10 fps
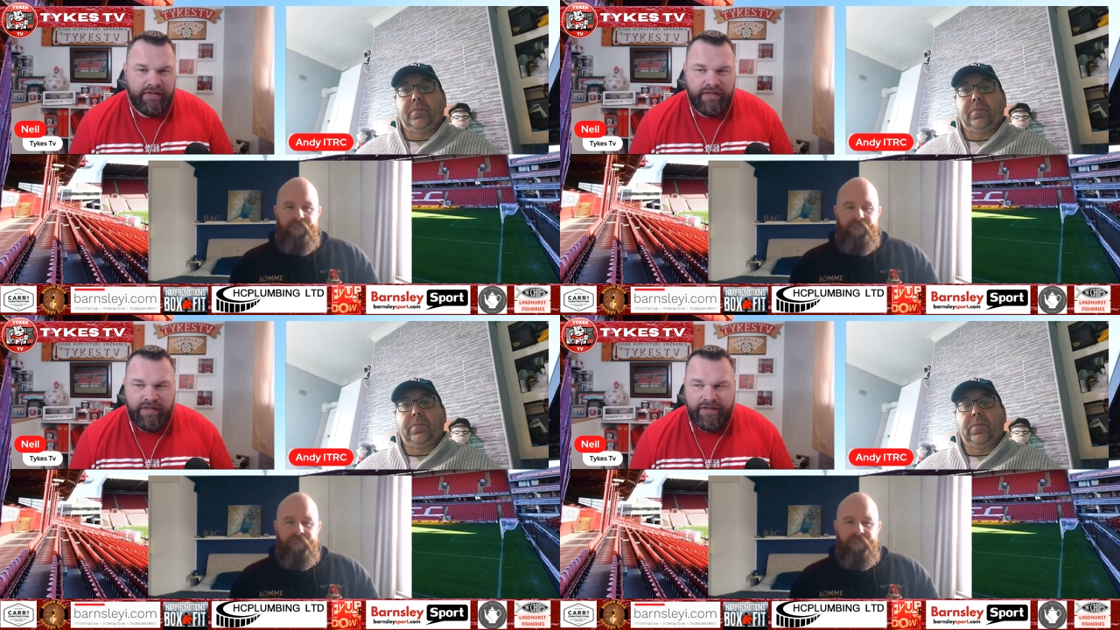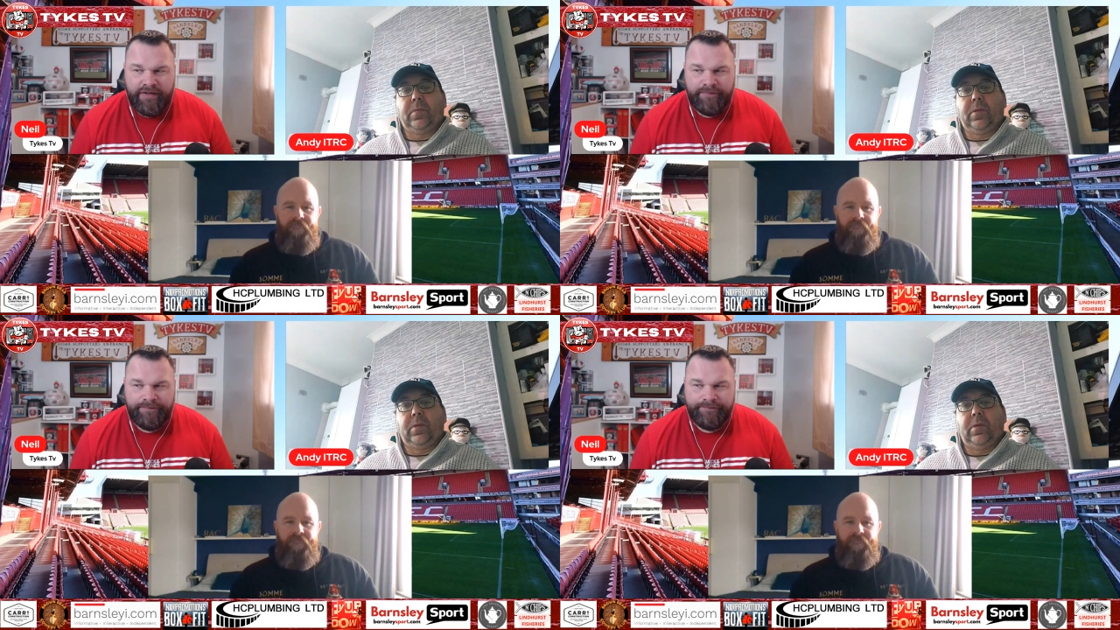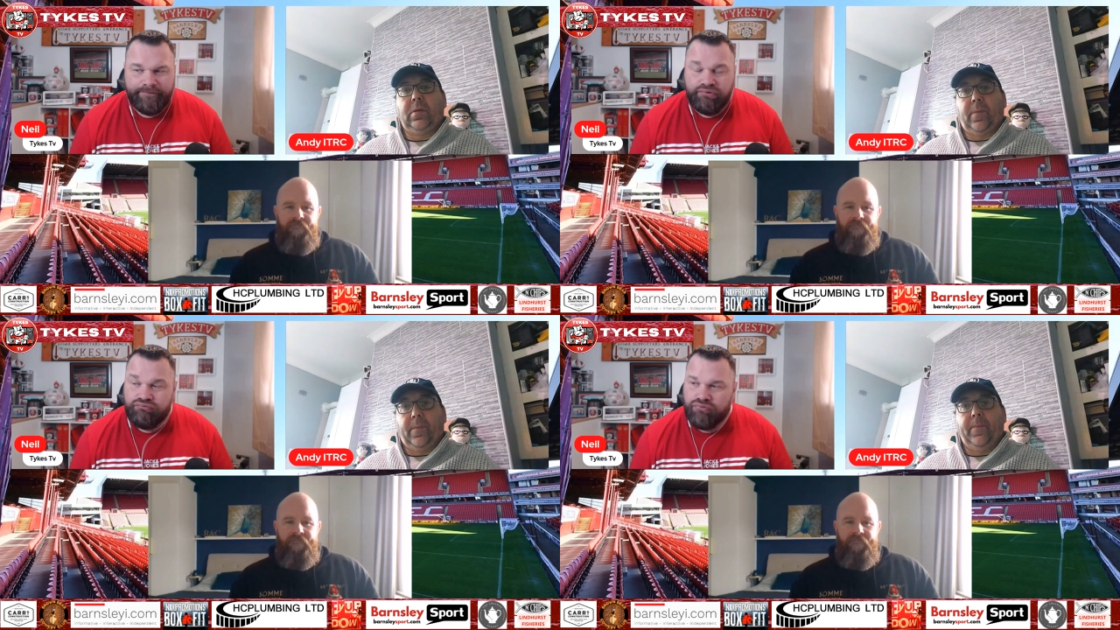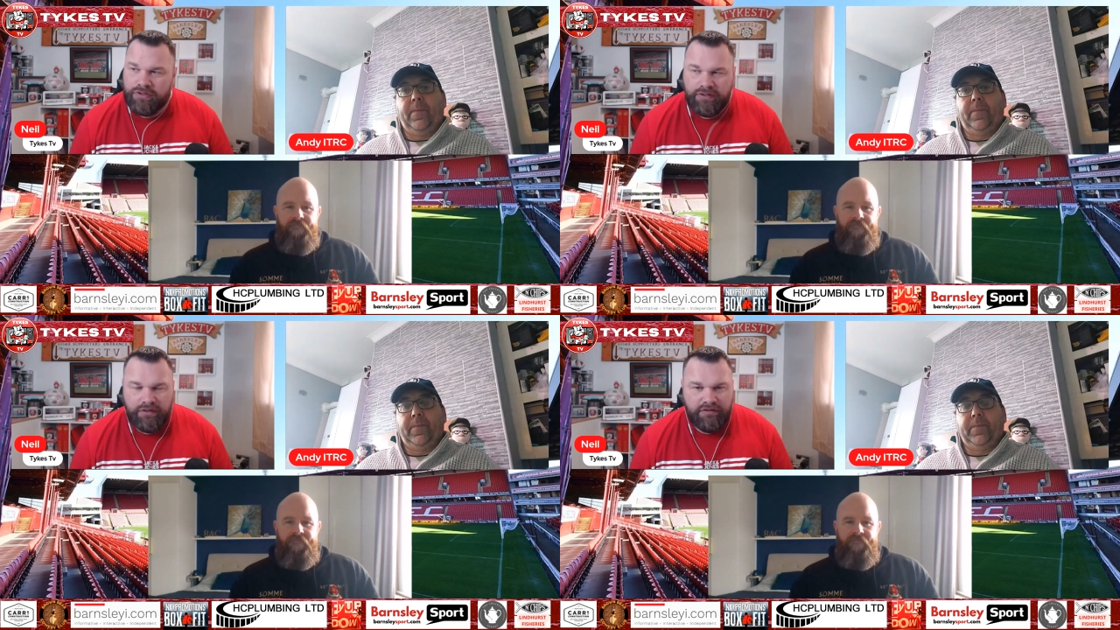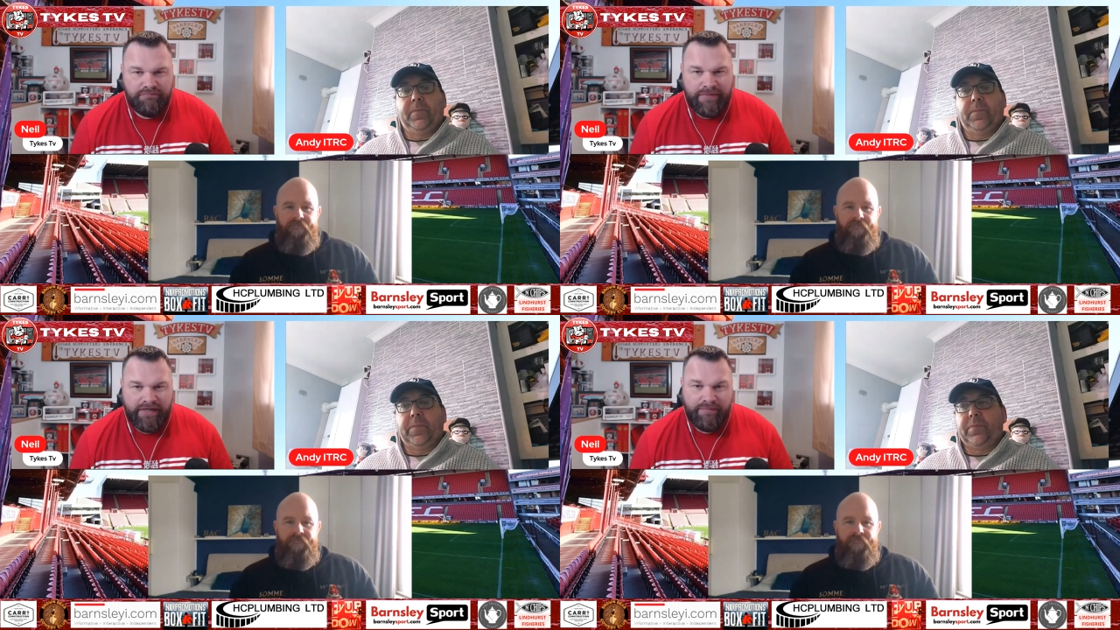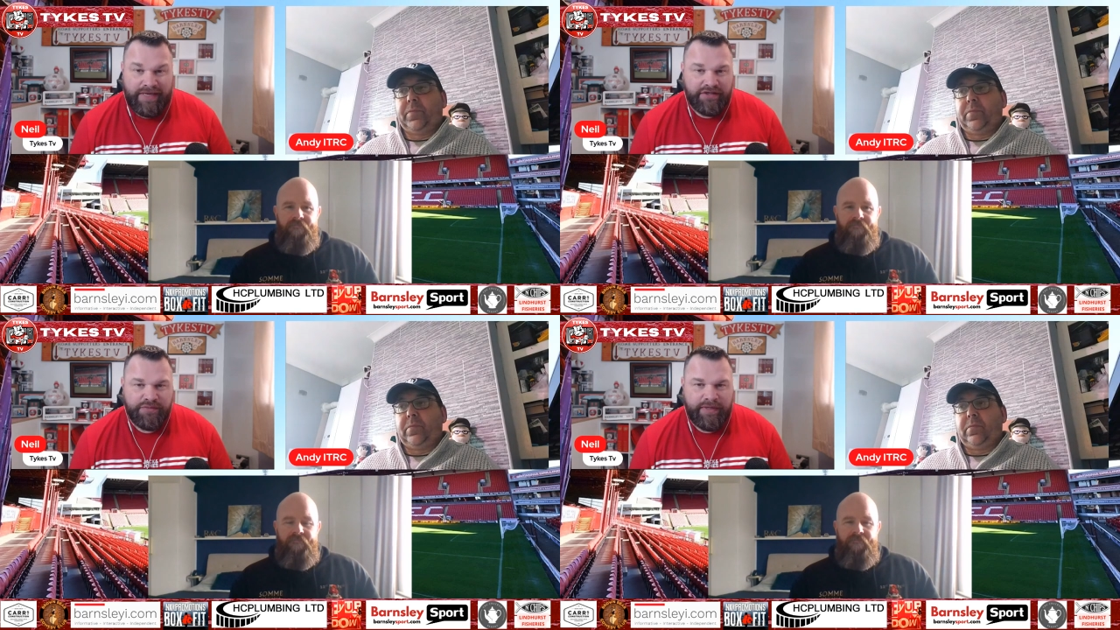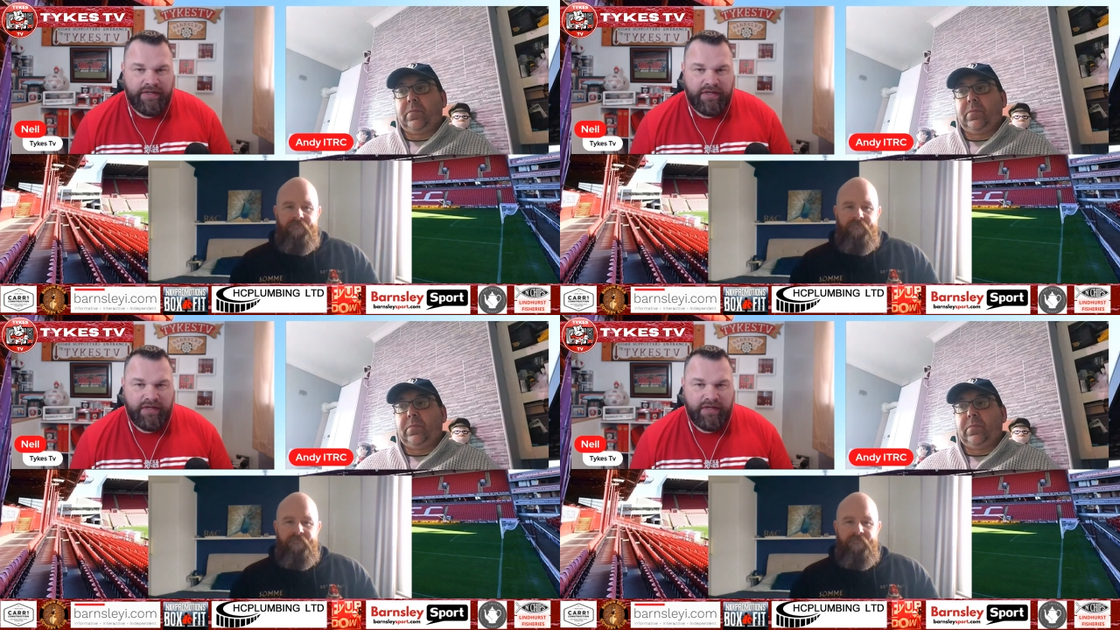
Speaker 1: Uh, man at match, mate. I